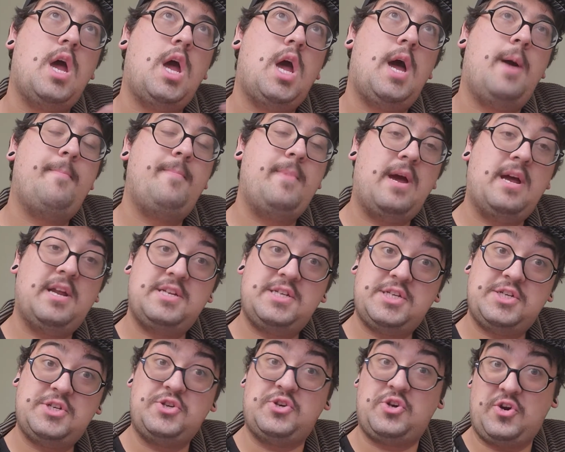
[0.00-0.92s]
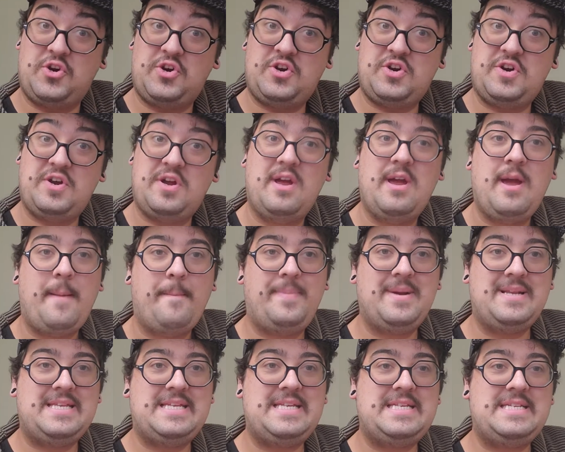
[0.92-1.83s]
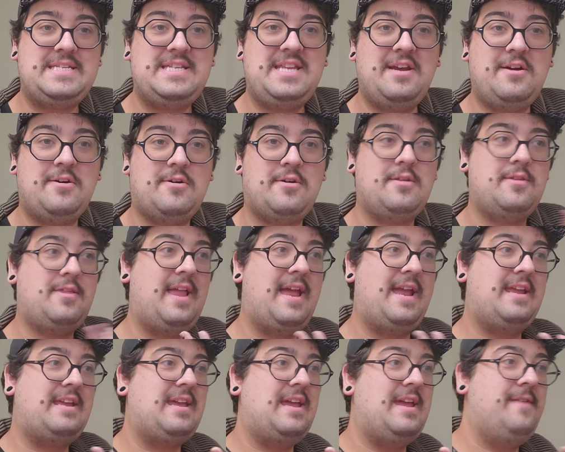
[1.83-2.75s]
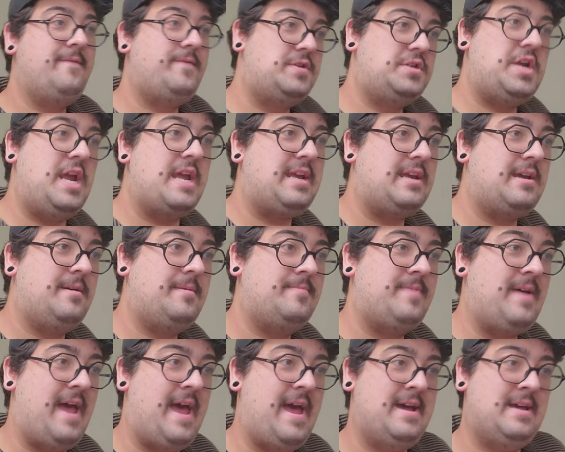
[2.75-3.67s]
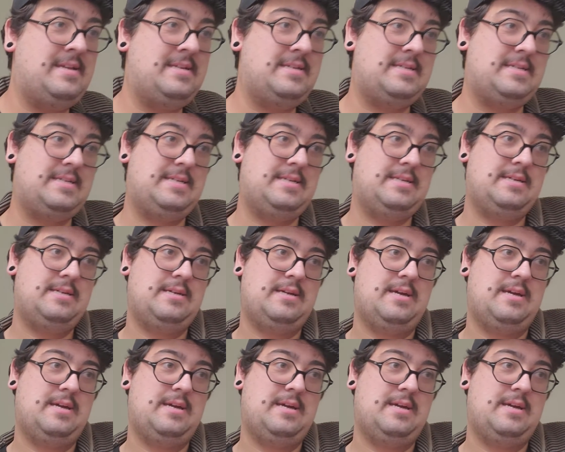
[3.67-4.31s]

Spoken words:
I'm not sure, but still, if Jacob has.